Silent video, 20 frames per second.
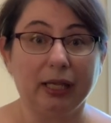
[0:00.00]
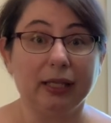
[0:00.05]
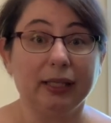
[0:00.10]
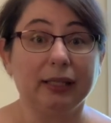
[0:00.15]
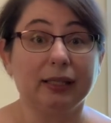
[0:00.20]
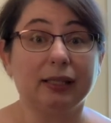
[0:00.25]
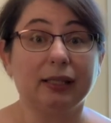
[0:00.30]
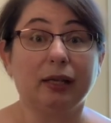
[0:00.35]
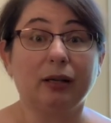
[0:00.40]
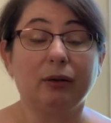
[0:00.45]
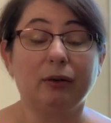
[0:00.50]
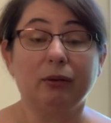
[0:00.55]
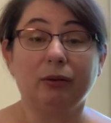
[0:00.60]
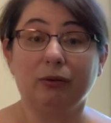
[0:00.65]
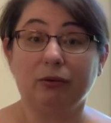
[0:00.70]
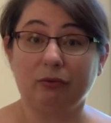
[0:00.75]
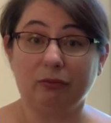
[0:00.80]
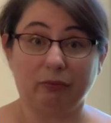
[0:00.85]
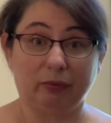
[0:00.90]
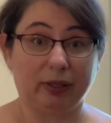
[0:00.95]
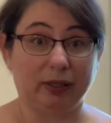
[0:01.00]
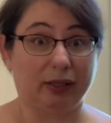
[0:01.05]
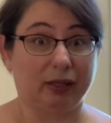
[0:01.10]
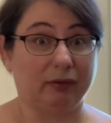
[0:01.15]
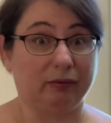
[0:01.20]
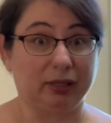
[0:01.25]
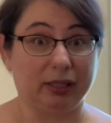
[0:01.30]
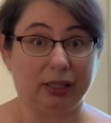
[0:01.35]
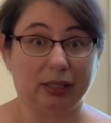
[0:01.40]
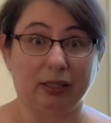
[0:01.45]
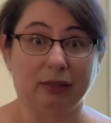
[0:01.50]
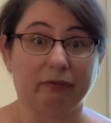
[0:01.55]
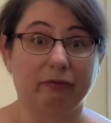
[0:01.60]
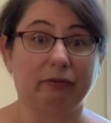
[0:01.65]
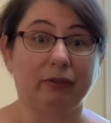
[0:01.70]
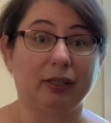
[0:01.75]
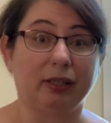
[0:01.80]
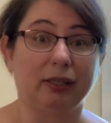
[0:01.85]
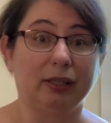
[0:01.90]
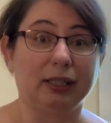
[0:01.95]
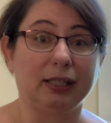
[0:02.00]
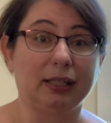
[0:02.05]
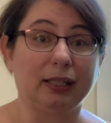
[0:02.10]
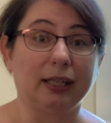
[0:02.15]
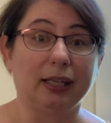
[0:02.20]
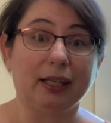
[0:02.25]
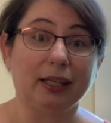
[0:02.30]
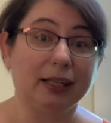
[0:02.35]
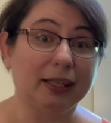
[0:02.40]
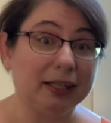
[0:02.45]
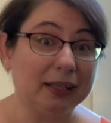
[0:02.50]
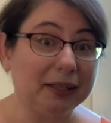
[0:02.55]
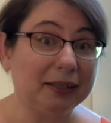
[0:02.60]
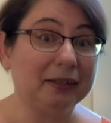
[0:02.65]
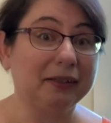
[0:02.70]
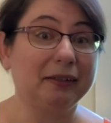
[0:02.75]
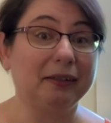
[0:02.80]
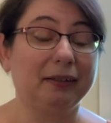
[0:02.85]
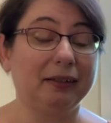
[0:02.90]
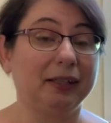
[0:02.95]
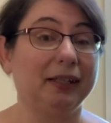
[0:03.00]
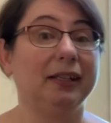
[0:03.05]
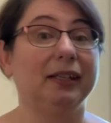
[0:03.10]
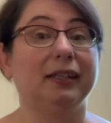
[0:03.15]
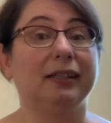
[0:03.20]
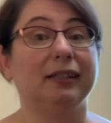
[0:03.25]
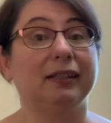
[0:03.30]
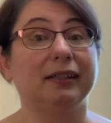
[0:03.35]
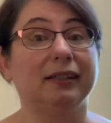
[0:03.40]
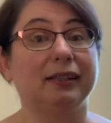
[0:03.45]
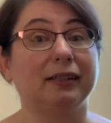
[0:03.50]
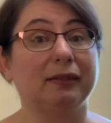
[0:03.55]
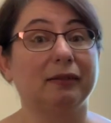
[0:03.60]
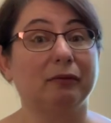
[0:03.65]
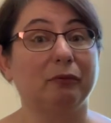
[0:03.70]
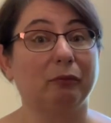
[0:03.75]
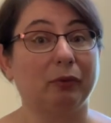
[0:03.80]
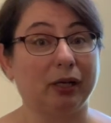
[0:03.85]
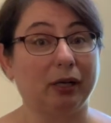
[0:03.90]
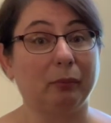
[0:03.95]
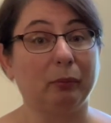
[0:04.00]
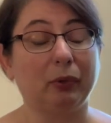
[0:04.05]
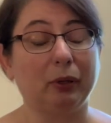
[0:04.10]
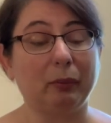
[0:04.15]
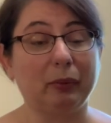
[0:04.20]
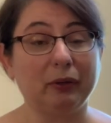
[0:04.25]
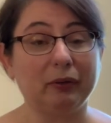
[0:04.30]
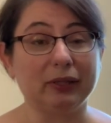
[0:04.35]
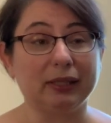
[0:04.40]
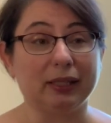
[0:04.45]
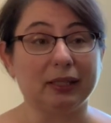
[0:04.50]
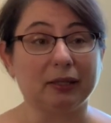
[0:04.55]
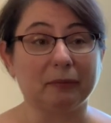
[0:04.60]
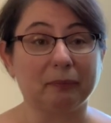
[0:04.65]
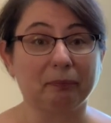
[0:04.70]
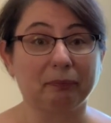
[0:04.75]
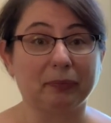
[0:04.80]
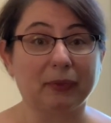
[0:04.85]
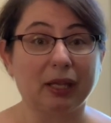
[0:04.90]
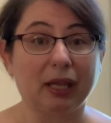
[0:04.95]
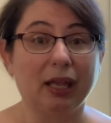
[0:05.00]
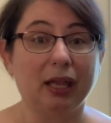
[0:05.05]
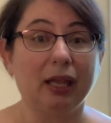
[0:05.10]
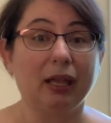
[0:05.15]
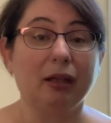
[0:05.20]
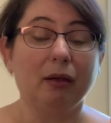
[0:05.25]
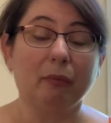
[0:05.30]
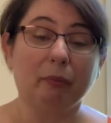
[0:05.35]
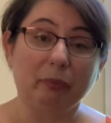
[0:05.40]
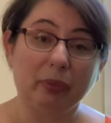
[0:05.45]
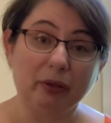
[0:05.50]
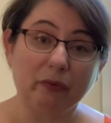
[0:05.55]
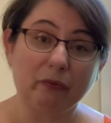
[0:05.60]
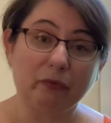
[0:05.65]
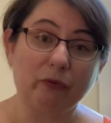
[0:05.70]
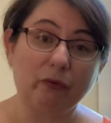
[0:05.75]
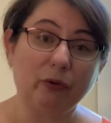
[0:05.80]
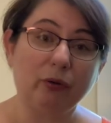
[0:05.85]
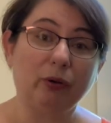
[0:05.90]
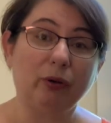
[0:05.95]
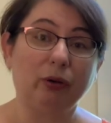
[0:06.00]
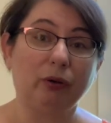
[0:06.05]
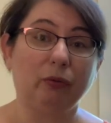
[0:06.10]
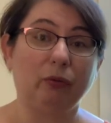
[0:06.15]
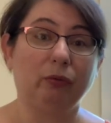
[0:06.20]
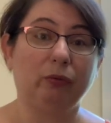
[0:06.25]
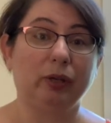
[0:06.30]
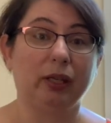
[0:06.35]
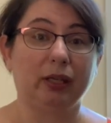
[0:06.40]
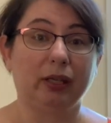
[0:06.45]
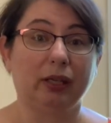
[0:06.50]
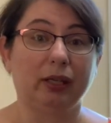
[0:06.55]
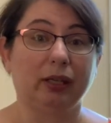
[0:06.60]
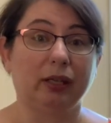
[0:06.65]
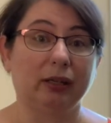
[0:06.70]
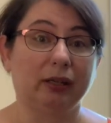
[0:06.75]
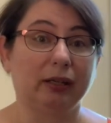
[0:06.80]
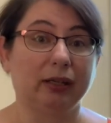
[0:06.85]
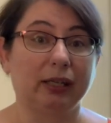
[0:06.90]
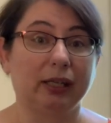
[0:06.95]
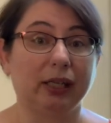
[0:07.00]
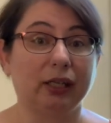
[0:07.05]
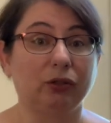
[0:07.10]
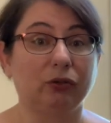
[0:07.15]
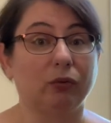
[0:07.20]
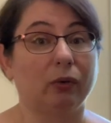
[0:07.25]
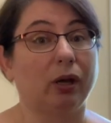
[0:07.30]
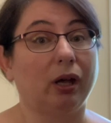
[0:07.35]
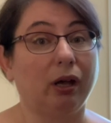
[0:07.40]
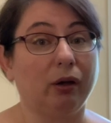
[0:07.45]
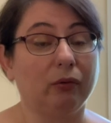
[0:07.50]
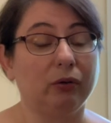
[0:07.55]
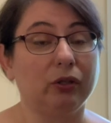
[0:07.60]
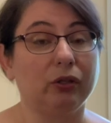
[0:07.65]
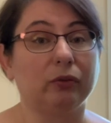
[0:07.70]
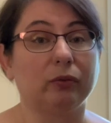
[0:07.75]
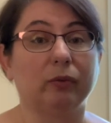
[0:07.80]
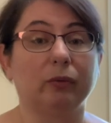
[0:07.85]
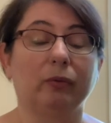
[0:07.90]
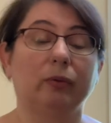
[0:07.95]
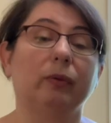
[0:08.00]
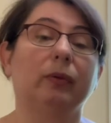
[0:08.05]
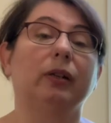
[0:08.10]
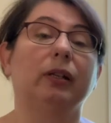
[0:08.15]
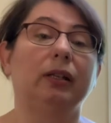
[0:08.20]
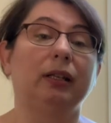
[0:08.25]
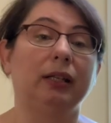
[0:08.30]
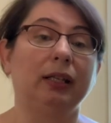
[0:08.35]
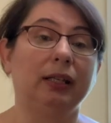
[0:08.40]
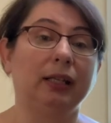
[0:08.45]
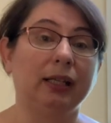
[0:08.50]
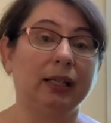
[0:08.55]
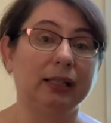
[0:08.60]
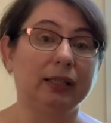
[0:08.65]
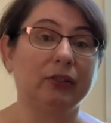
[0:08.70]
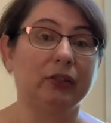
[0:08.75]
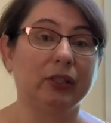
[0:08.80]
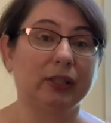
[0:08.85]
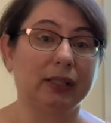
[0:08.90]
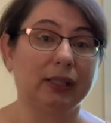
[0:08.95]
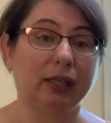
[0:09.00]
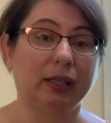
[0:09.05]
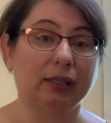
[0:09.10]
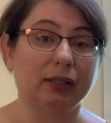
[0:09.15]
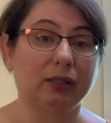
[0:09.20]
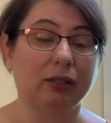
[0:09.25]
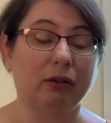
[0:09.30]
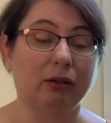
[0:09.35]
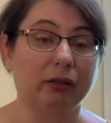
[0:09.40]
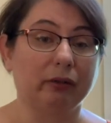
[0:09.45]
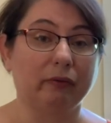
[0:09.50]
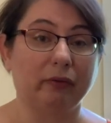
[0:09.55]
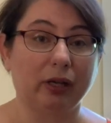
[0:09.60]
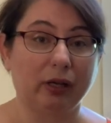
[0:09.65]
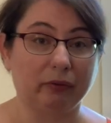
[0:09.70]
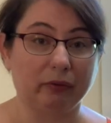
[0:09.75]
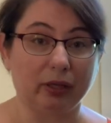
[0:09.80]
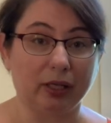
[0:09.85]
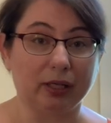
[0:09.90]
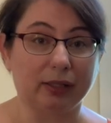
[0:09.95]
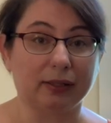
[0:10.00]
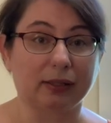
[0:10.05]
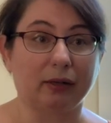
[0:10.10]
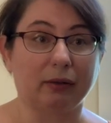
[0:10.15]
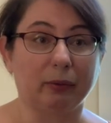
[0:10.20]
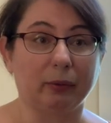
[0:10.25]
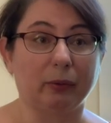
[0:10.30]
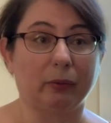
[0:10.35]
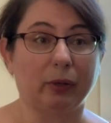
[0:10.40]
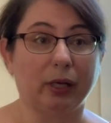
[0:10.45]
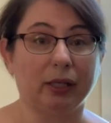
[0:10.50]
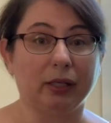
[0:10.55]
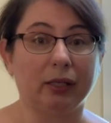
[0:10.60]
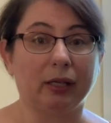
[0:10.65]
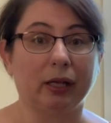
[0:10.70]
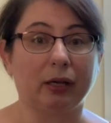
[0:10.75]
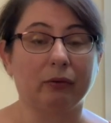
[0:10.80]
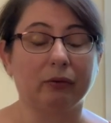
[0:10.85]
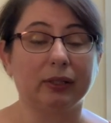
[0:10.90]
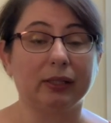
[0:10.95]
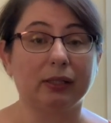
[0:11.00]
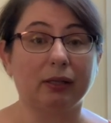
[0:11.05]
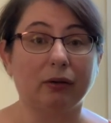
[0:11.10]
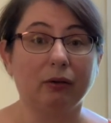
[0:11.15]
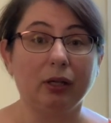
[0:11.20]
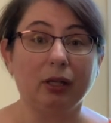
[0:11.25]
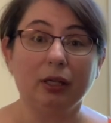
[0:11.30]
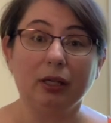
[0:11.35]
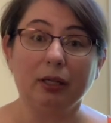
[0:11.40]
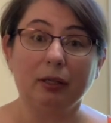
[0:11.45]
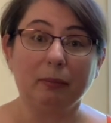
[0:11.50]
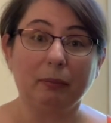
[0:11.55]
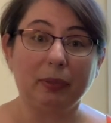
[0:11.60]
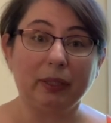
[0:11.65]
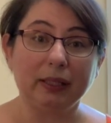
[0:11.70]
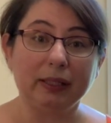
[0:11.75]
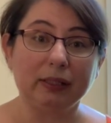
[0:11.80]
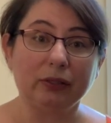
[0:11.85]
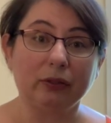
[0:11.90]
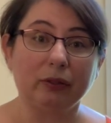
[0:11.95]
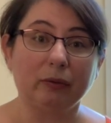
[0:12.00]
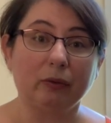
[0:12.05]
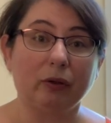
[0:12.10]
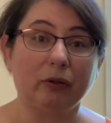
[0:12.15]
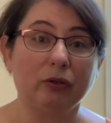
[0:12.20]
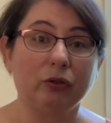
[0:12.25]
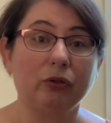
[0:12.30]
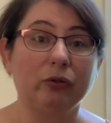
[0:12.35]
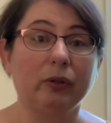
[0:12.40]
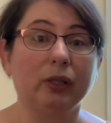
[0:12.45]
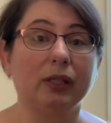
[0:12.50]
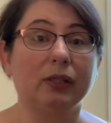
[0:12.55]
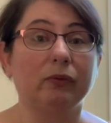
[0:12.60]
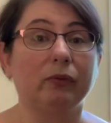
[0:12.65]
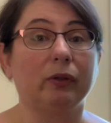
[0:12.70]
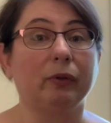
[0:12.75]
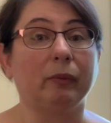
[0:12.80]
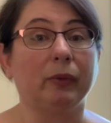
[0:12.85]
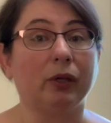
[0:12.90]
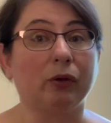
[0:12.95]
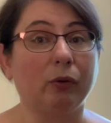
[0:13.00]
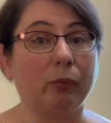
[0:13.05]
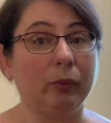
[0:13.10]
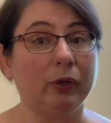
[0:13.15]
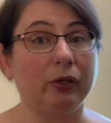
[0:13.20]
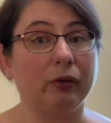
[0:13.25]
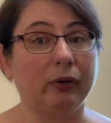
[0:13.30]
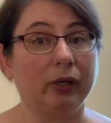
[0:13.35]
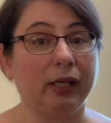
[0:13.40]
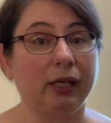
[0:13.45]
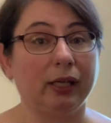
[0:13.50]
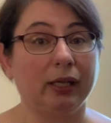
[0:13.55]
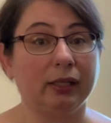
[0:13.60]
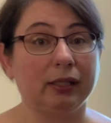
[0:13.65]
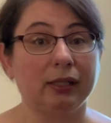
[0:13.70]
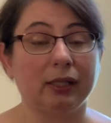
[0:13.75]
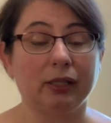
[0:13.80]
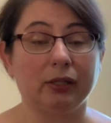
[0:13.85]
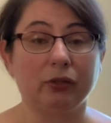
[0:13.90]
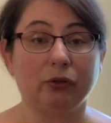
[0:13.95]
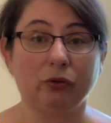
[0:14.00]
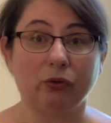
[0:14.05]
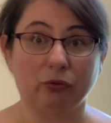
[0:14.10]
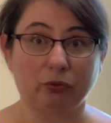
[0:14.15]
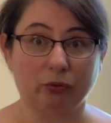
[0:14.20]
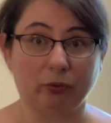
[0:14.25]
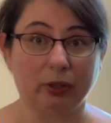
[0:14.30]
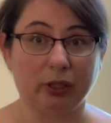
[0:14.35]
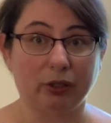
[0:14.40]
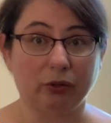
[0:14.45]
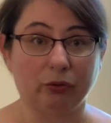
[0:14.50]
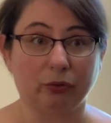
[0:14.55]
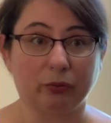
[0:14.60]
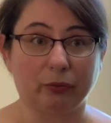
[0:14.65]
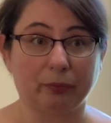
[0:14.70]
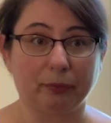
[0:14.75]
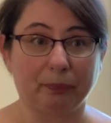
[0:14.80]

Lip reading: So, without any further delay, here is what I'm proposing. Before we get to how to, let's just take stock of how things are right now. So please do this with me. Open your hand as you usually do.